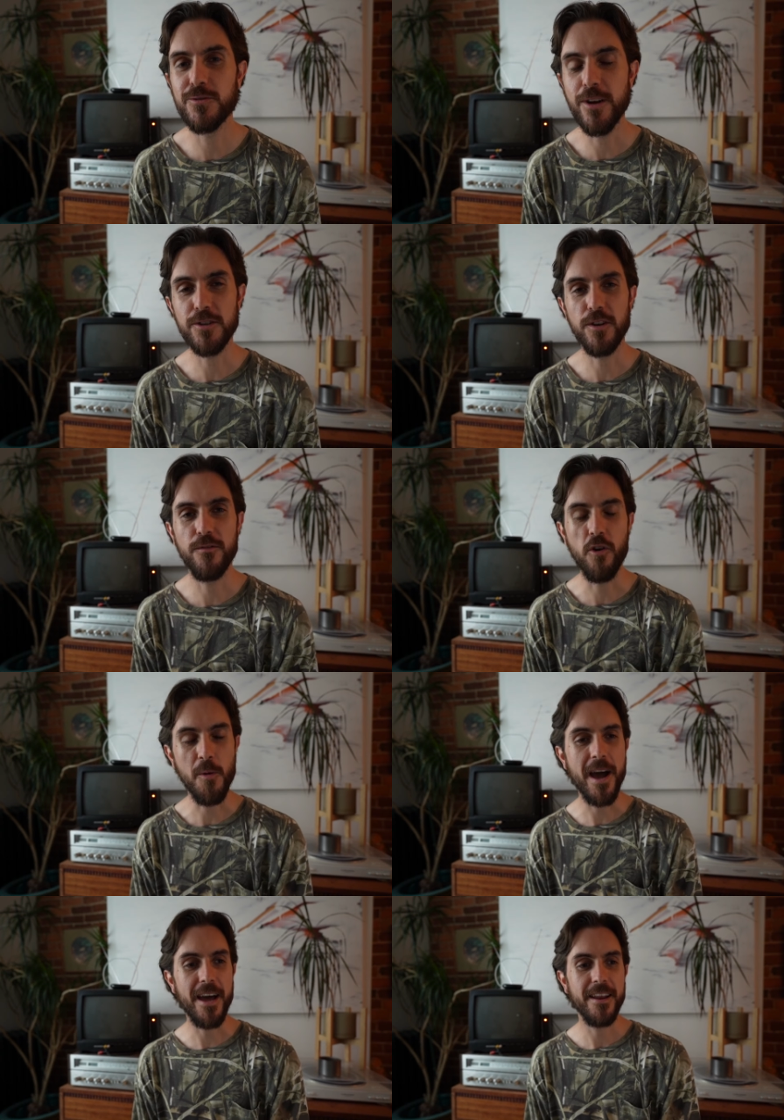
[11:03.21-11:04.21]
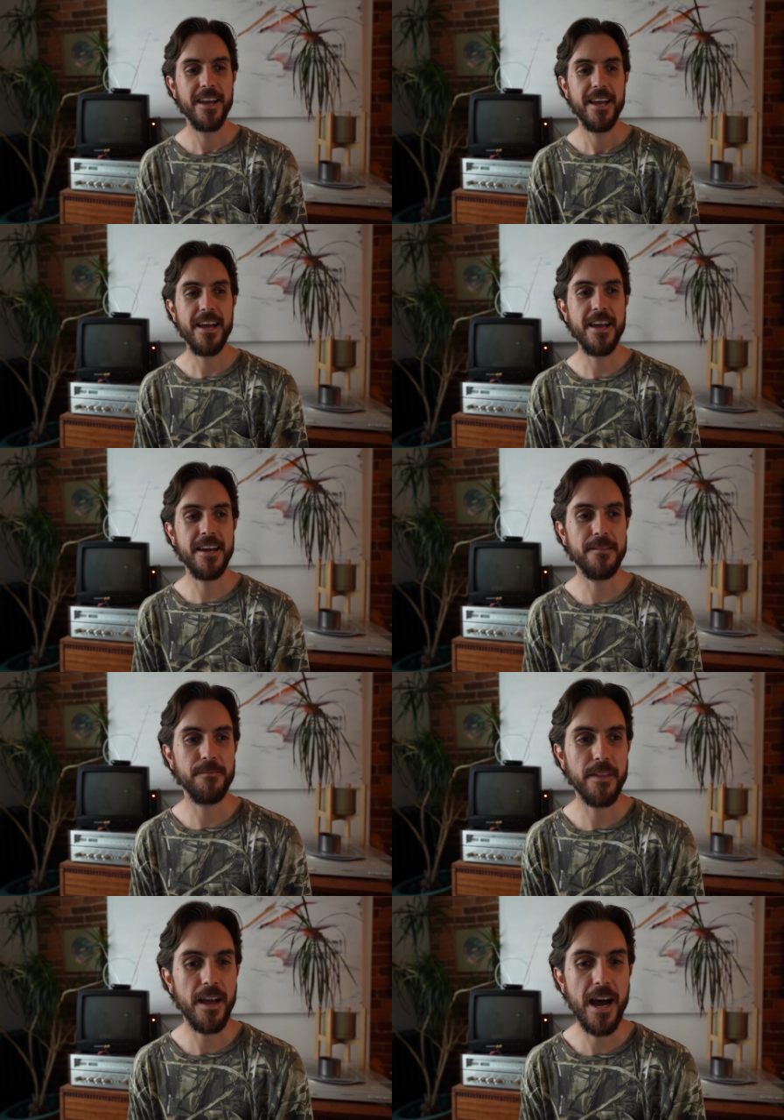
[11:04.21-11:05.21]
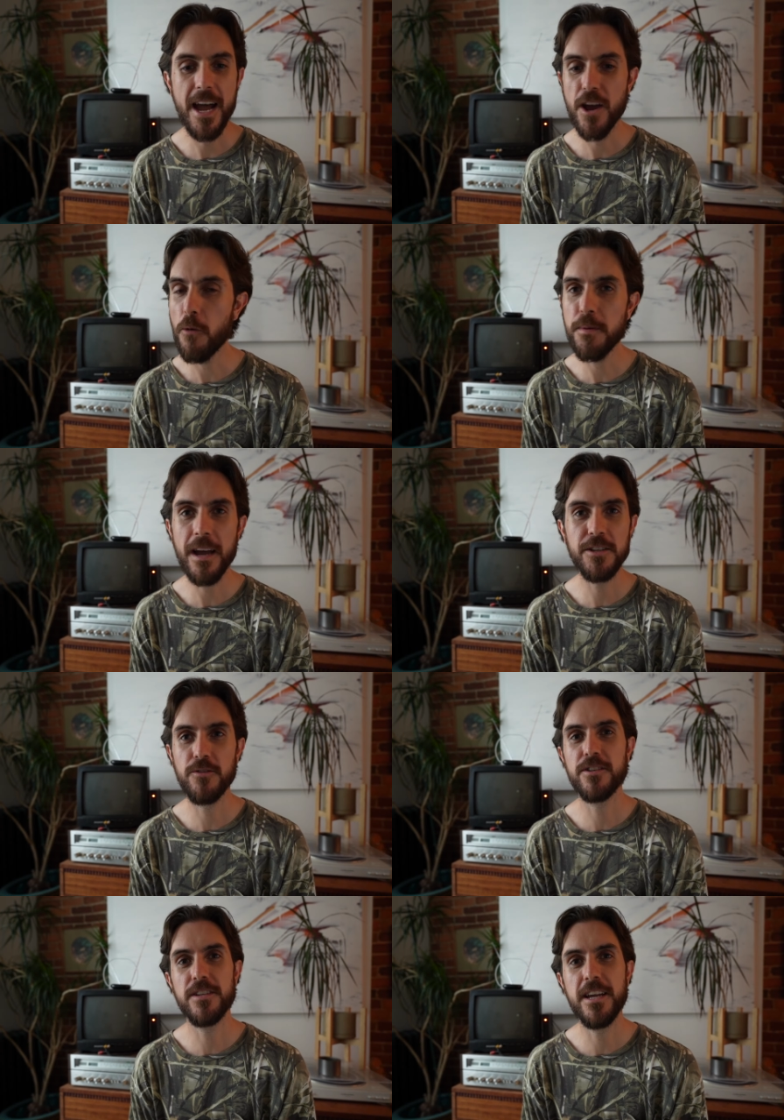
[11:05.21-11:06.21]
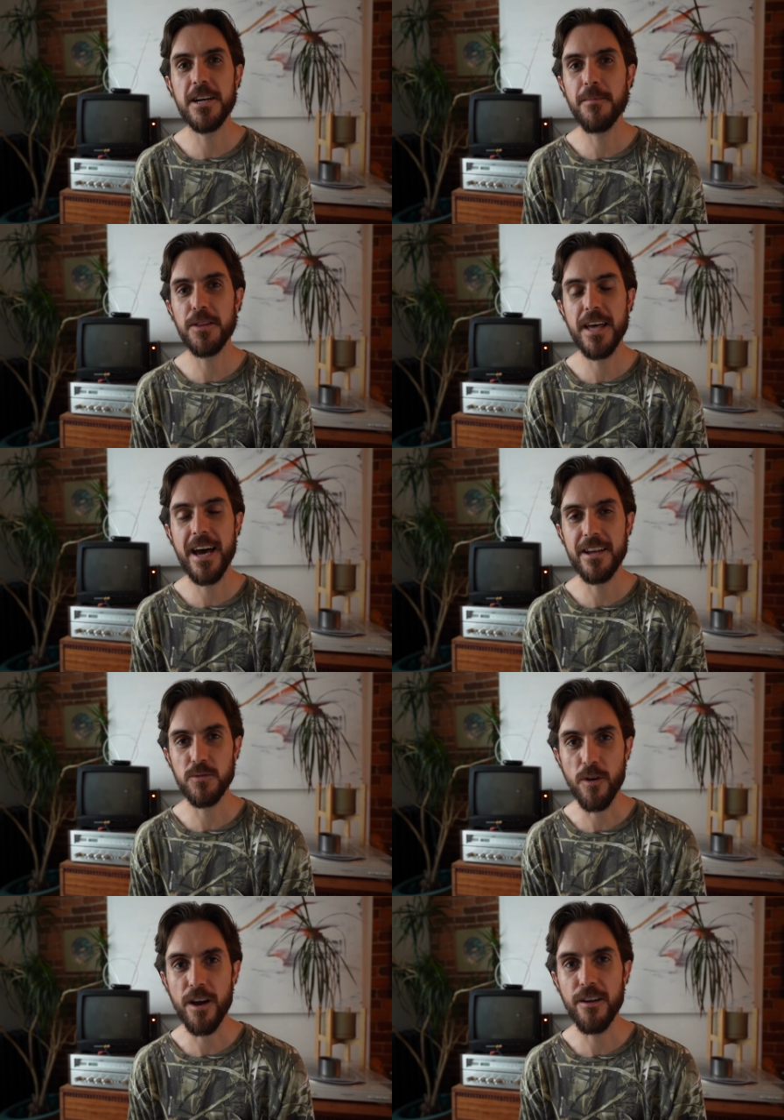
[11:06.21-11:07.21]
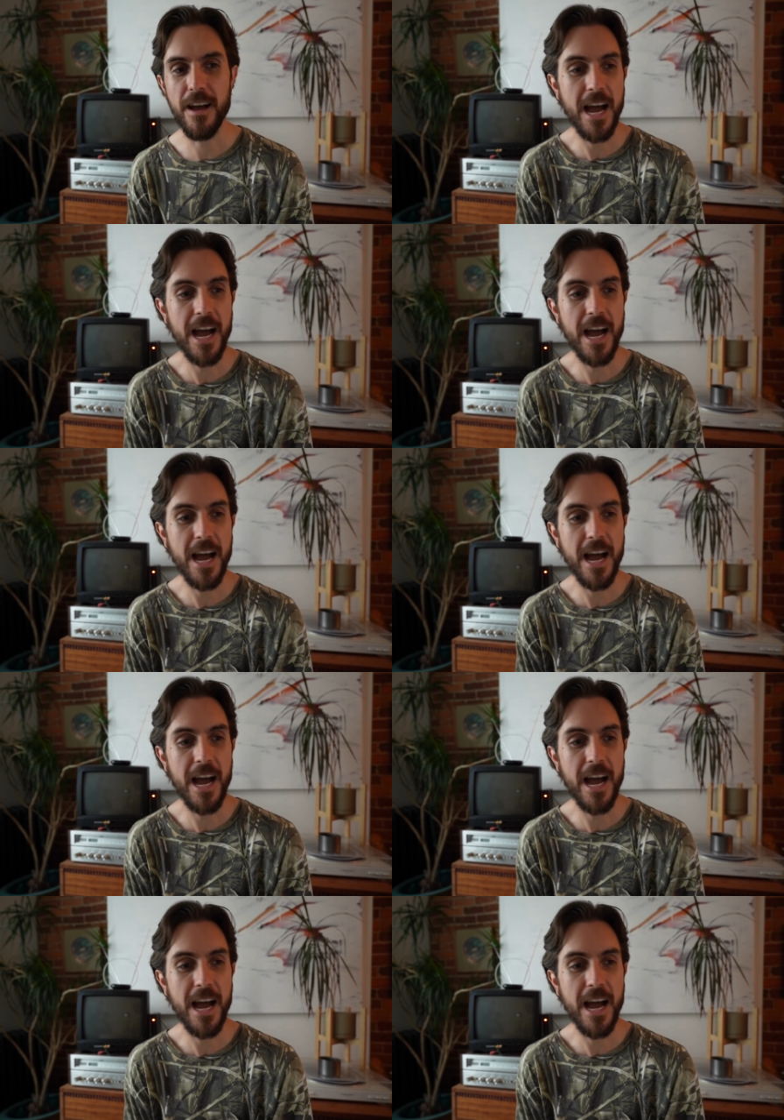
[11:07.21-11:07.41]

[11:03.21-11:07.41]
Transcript: structured format. And I hope you guys are excited about that as well.